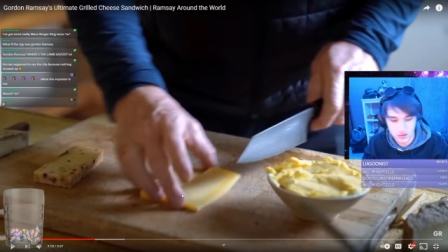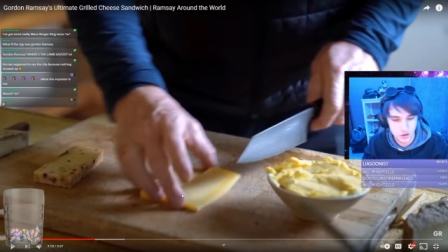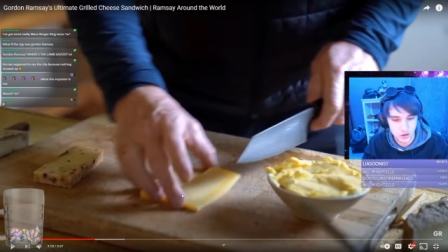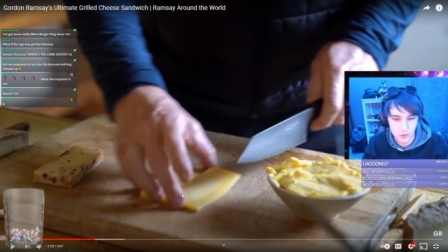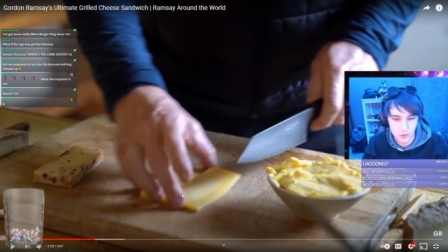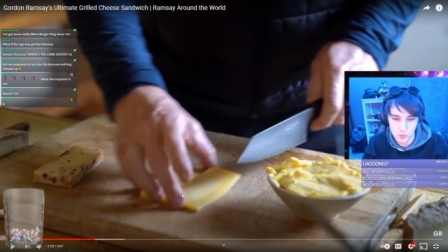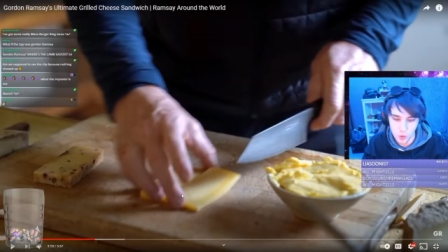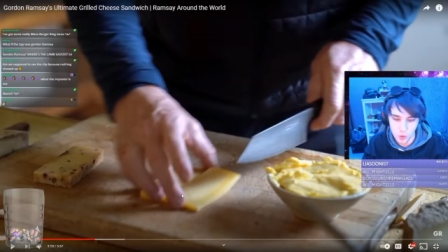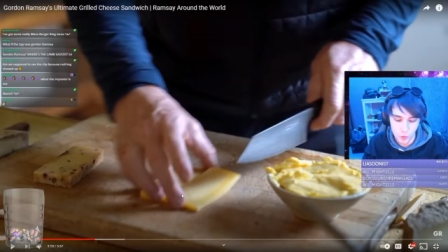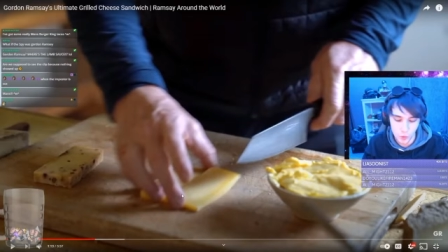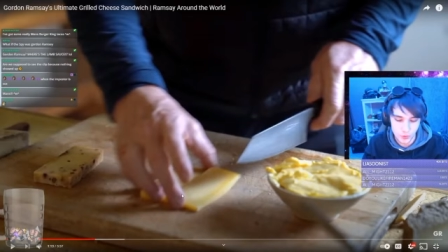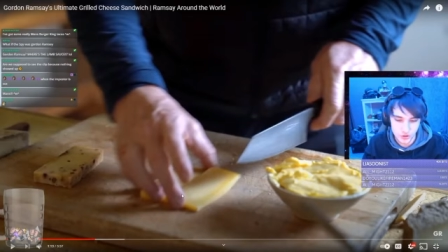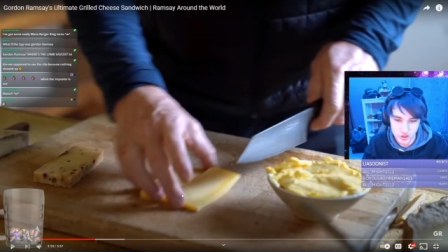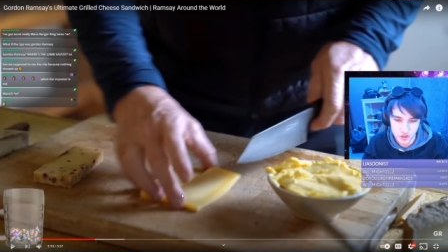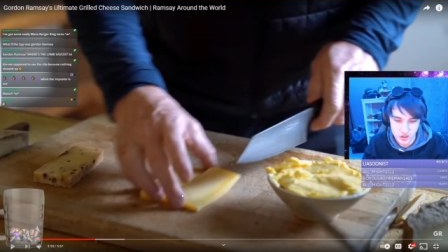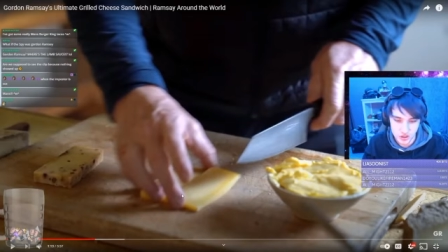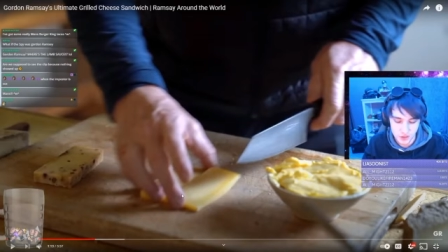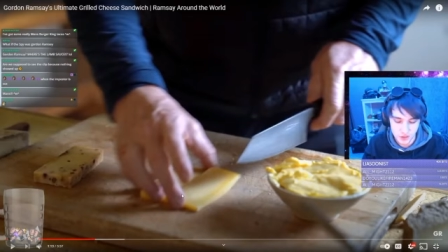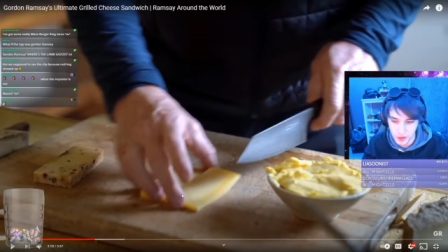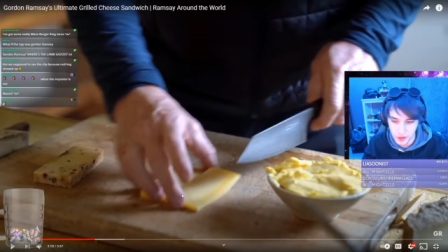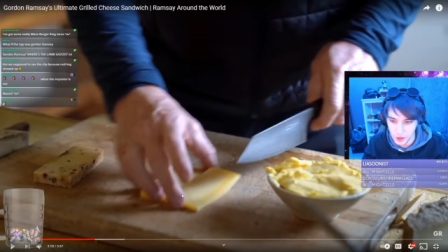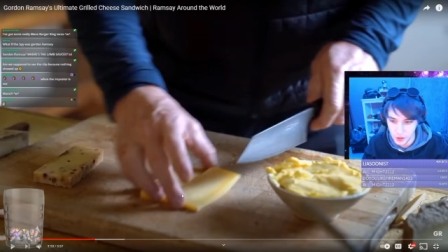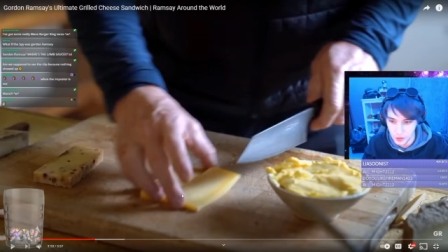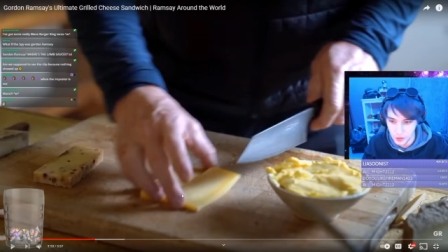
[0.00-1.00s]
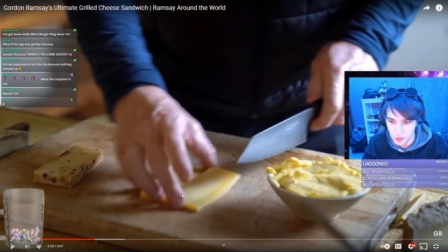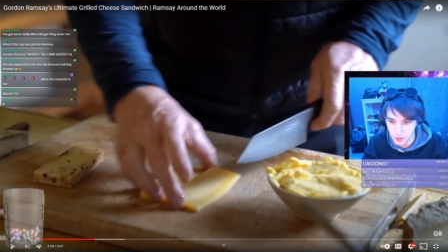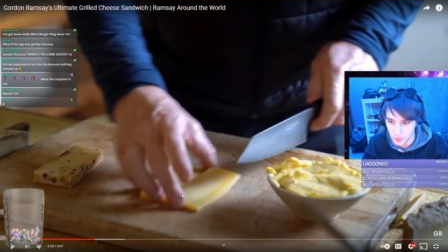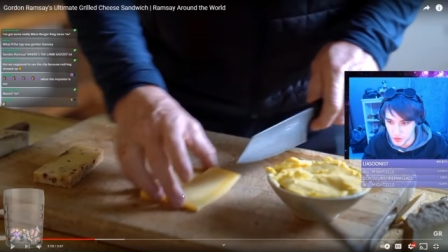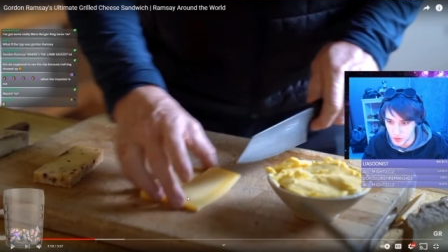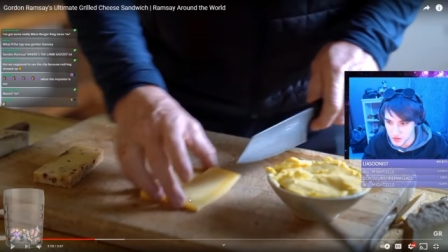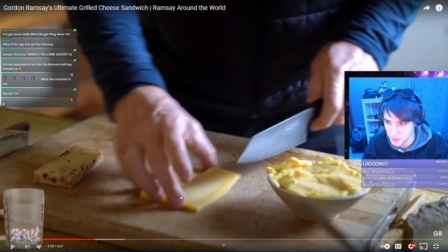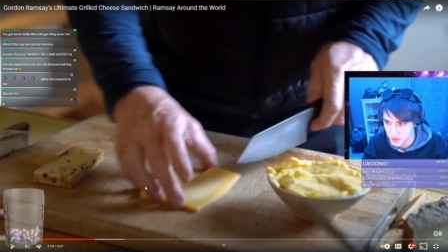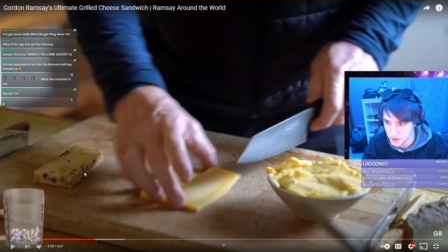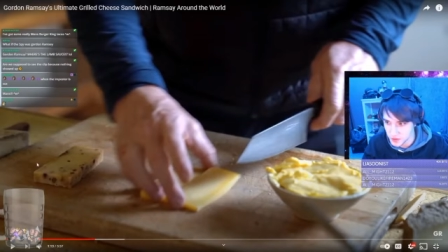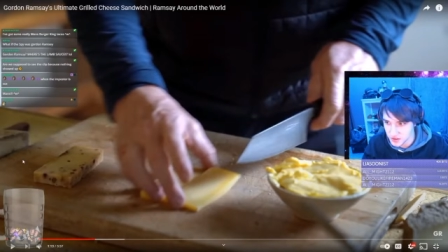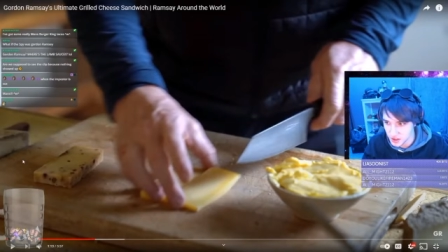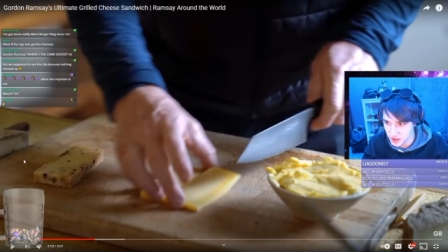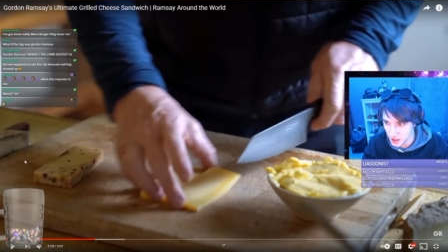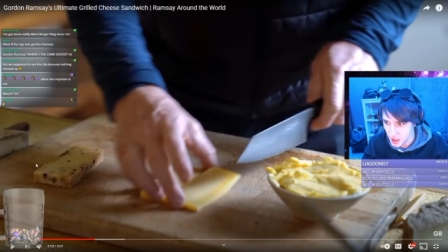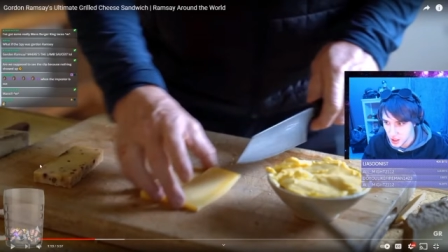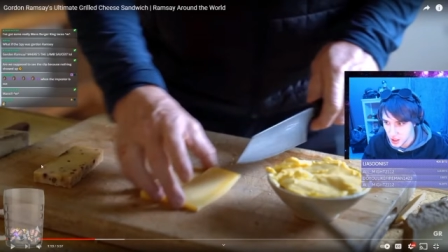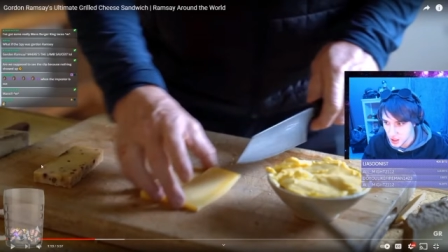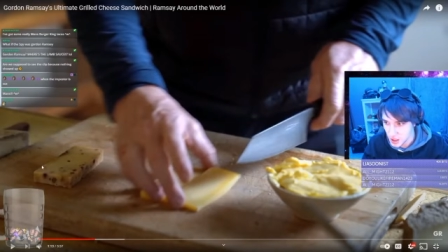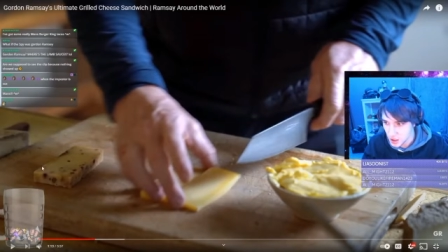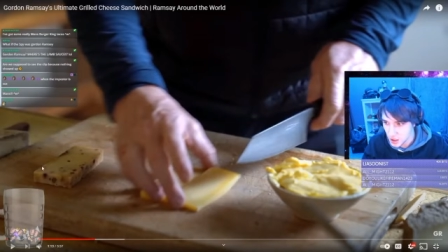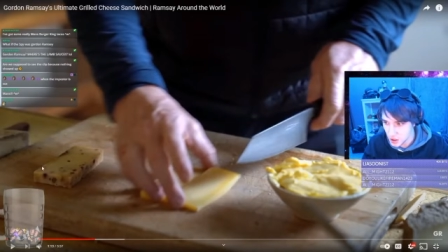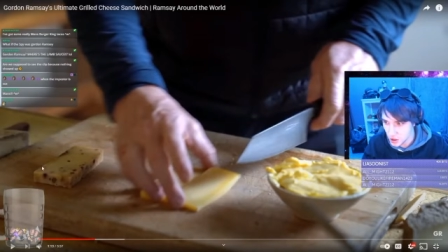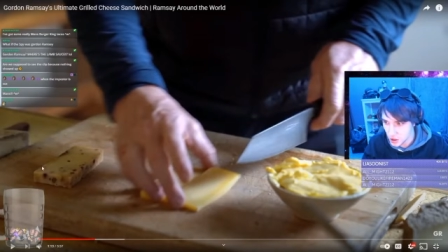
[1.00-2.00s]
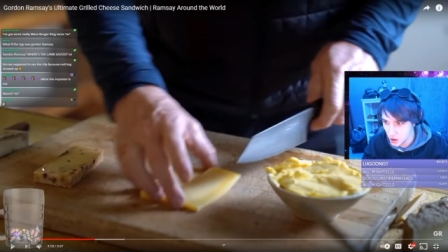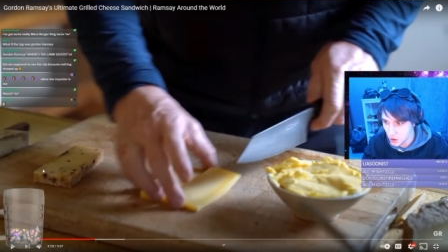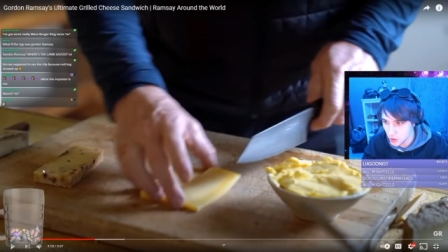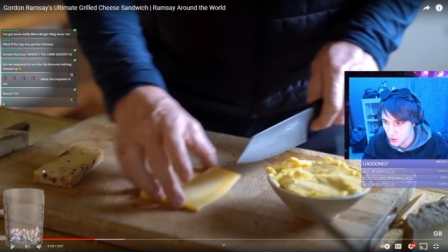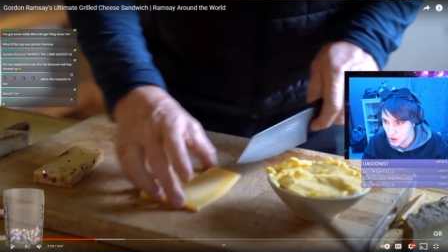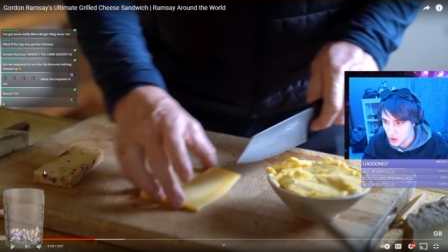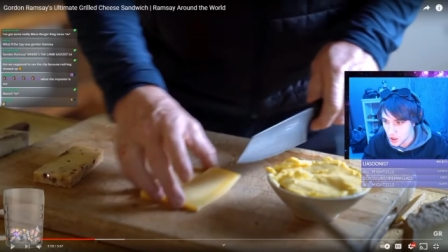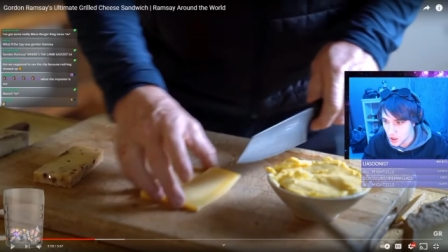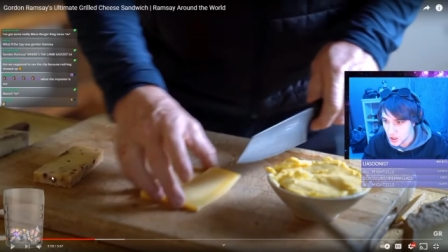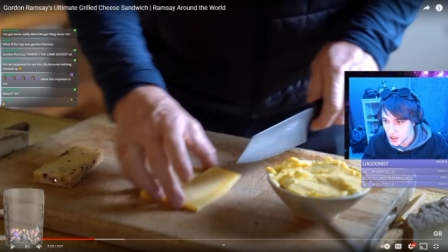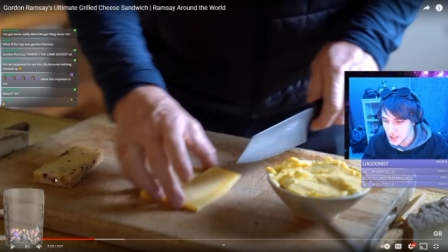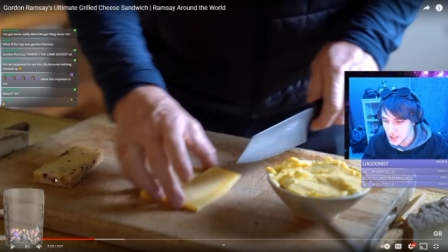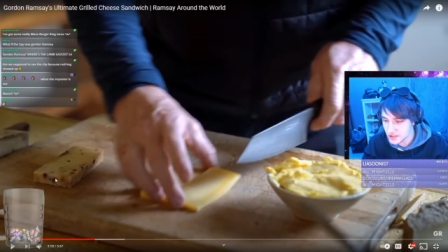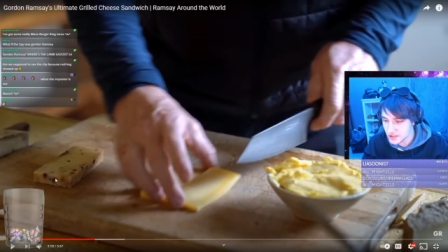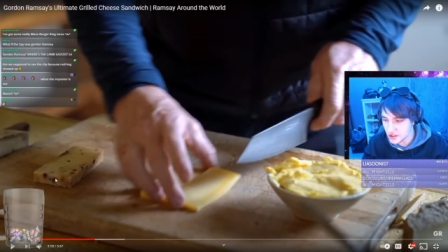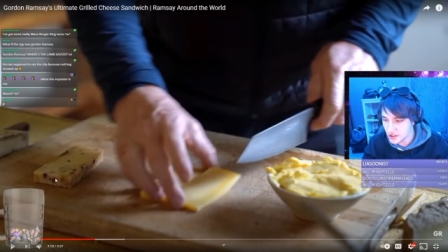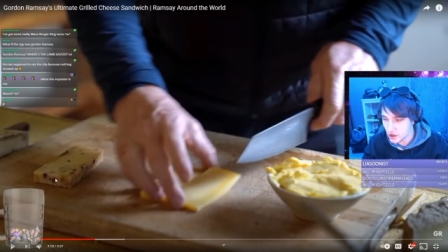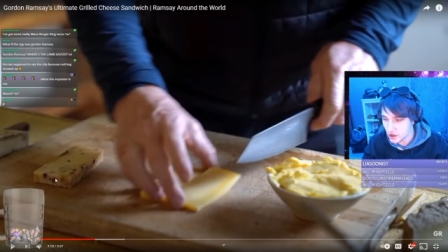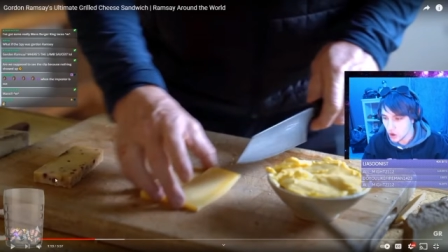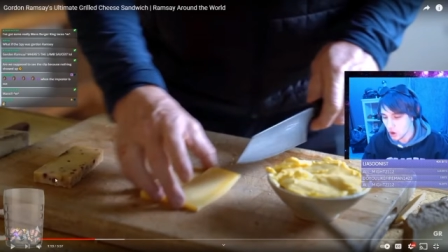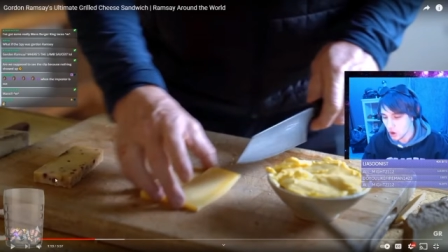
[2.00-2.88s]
some normal cheese. I forgot what it was. But it's like, you know, he's like,